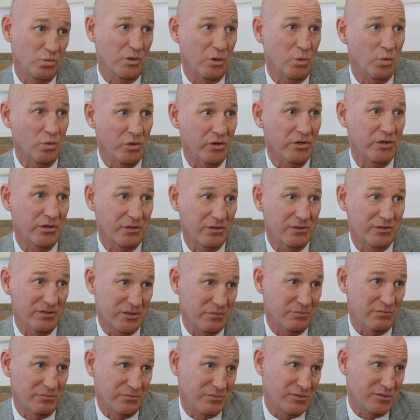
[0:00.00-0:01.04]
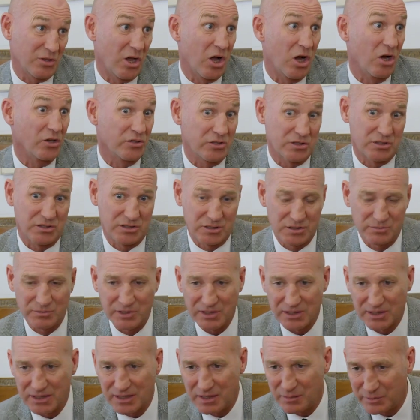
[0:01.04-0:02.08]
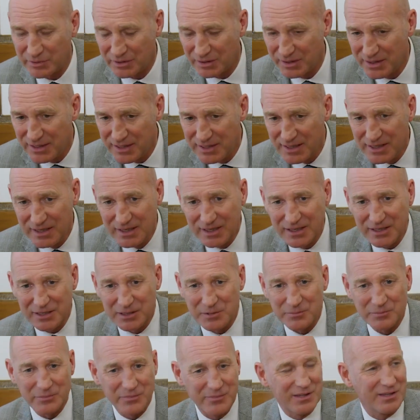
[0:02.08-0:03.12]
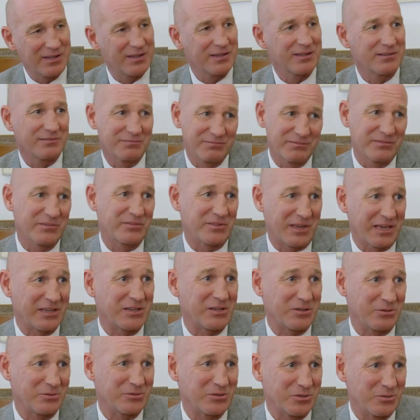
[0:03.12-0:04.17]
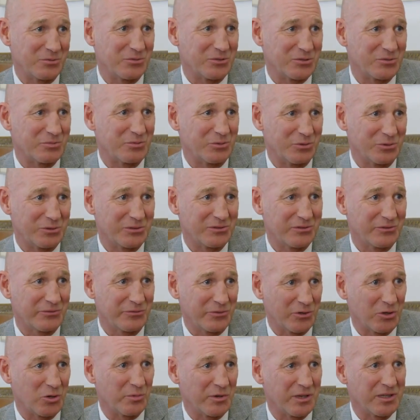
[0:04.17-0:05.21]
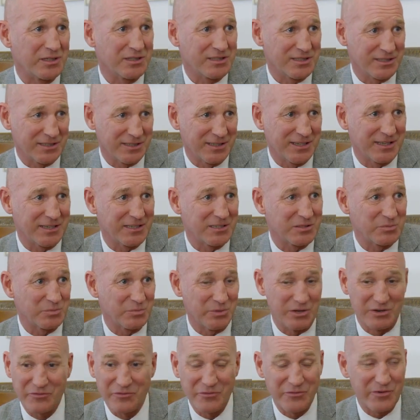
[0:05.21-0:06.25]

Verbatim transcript: we'll work yeah hard to make that happen. Uh, good. Um, thank you so much, Paul, for coming in today. It's been it's